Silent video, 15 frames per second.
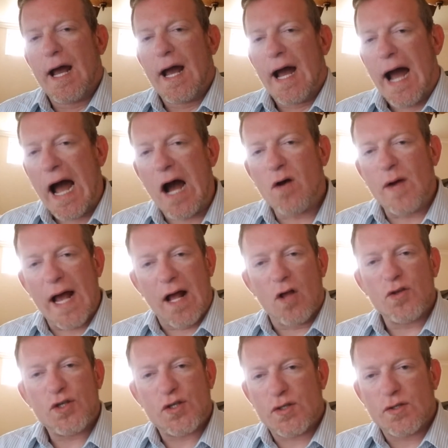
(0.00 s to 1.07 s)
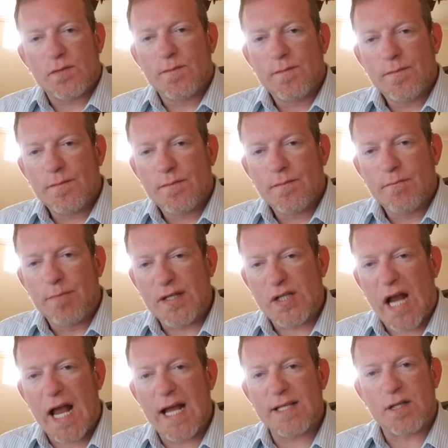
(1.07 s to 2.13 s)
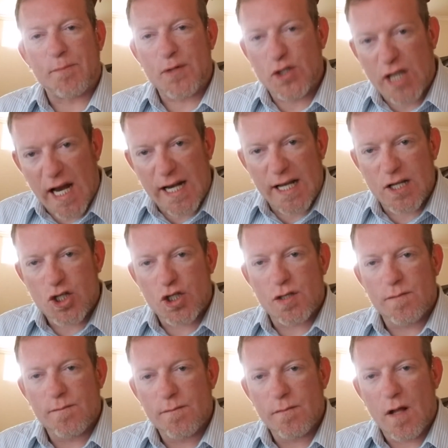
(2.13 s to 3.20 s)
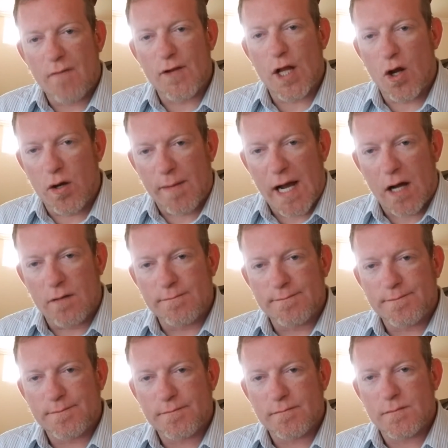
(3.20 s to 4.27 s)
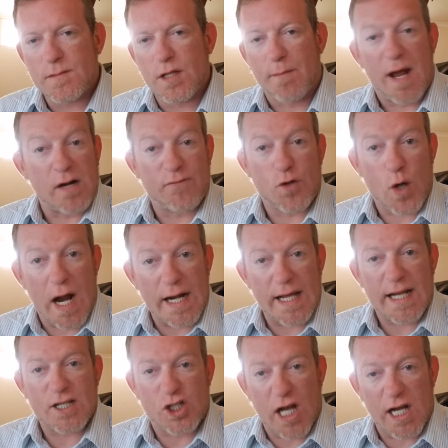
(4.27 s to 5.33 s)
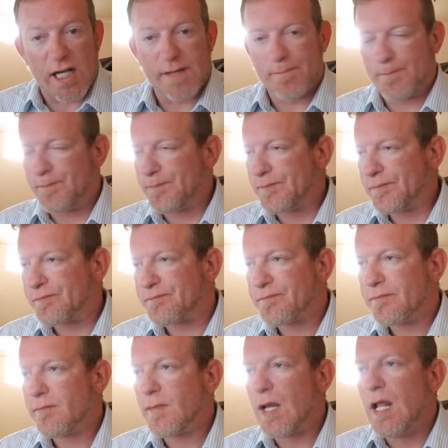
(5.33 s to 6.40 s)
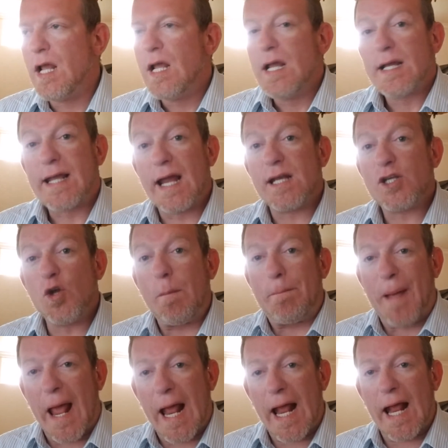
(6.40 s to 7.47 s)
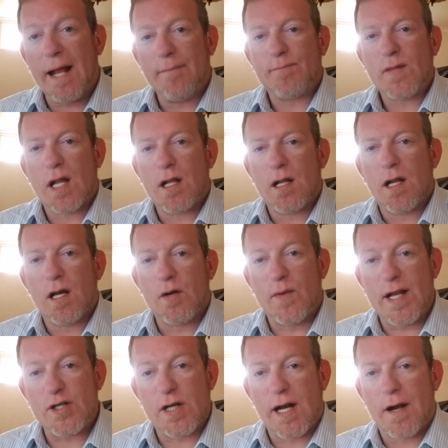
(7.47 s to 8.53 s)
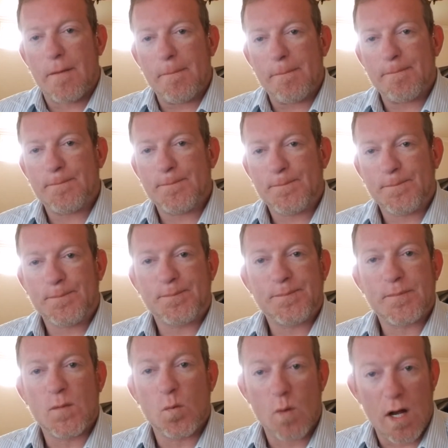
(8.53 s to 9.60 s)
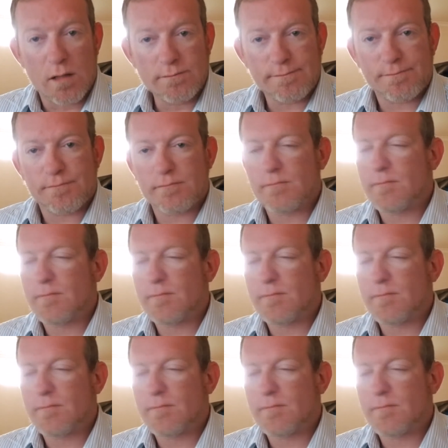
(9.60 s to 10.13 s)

how else, besides the percentage of a loan amount, the amount of credit extended, can you pay an originator? Well,